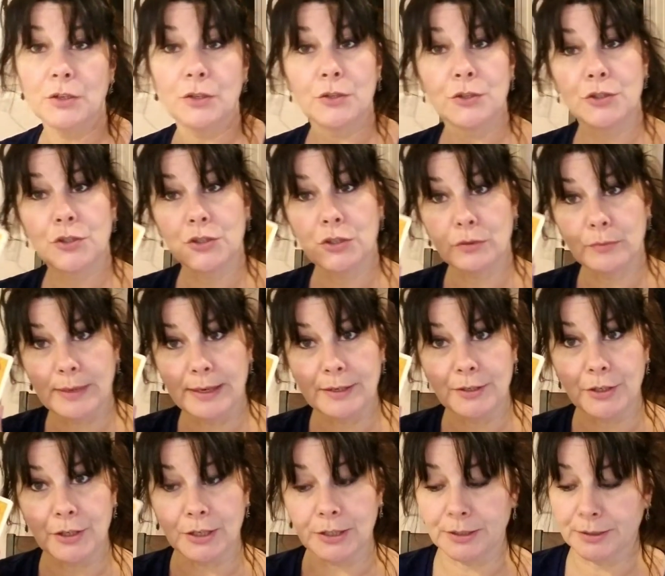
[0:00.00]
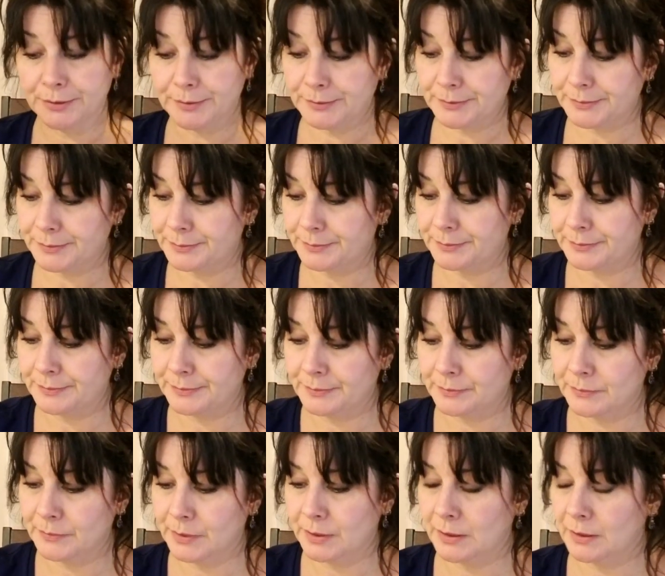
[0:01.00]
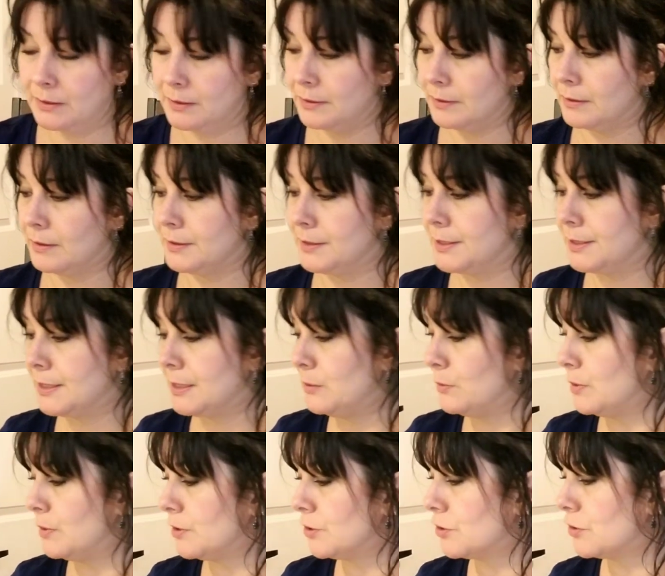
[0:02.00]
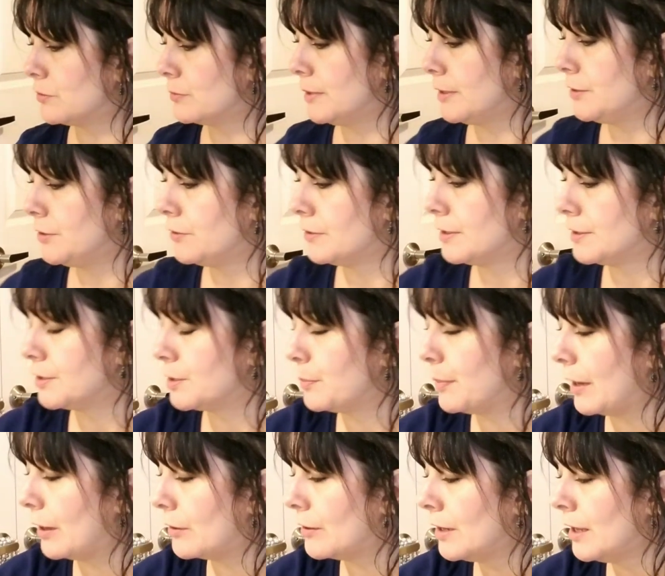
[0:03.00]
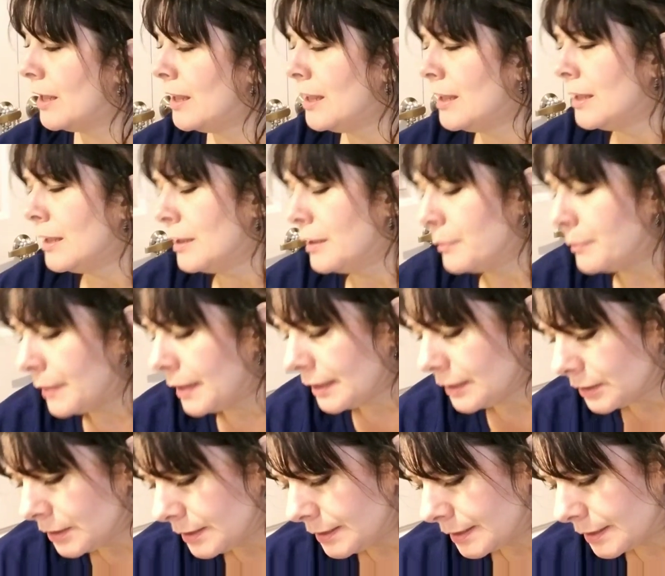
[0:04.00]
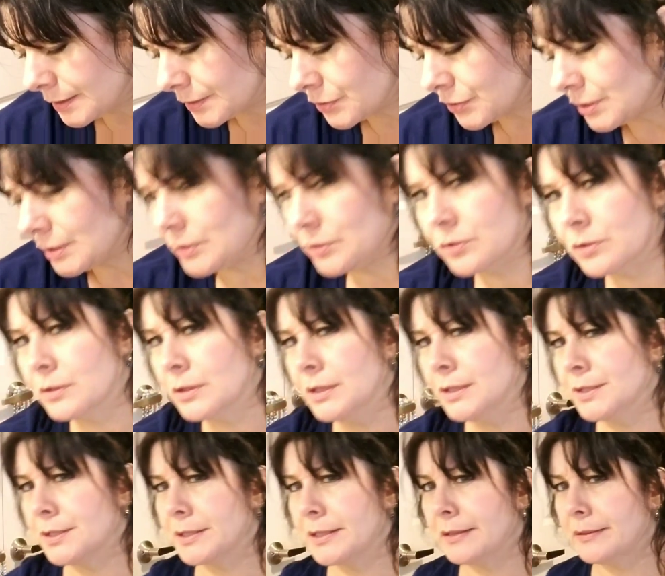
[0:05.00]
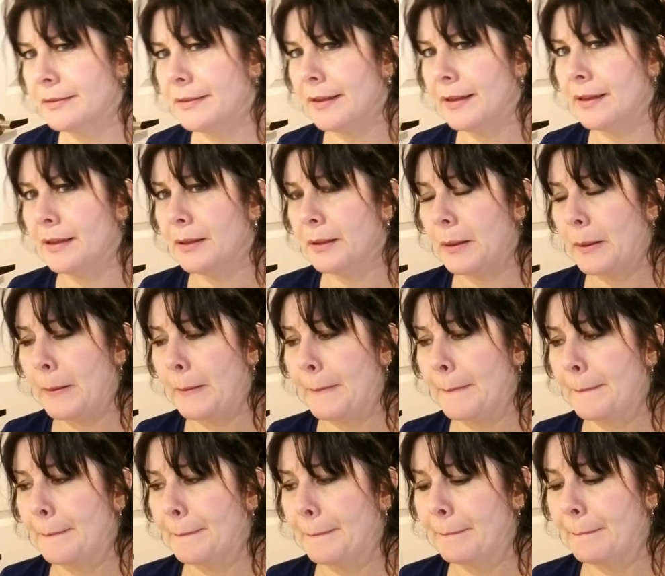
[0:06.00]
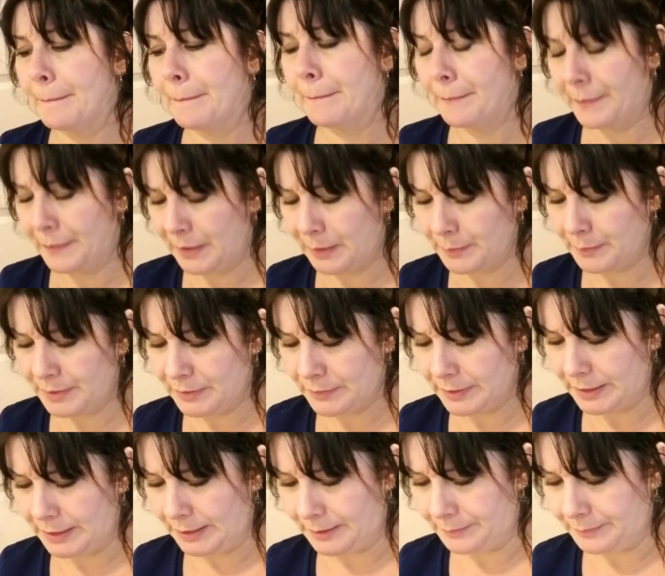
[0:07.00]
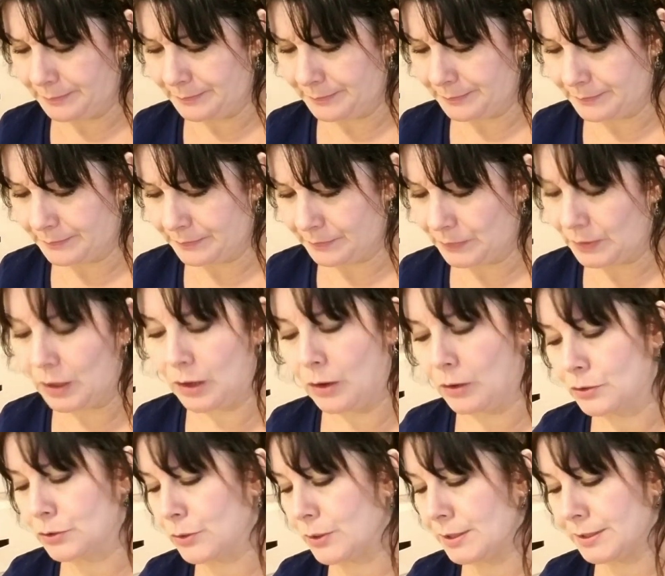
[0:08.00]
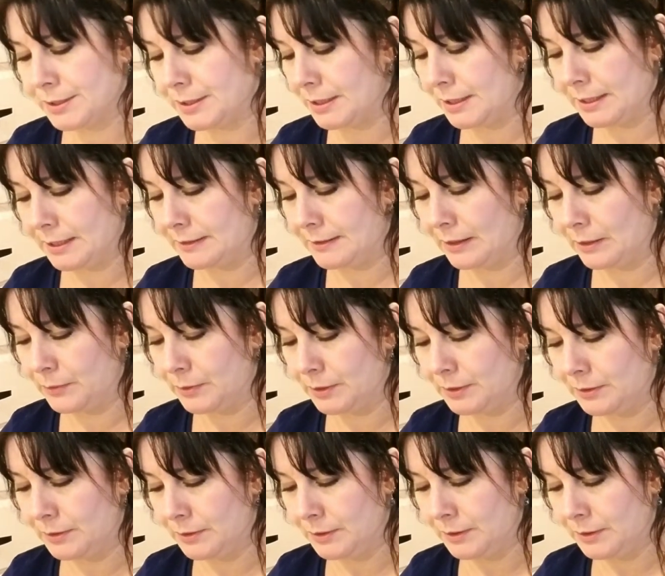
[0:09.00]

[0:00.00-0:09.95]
Surrender. Let's see what surrender is about. My goodness, did Taurus get that? Let me read it. No, Taurus didn't get that one.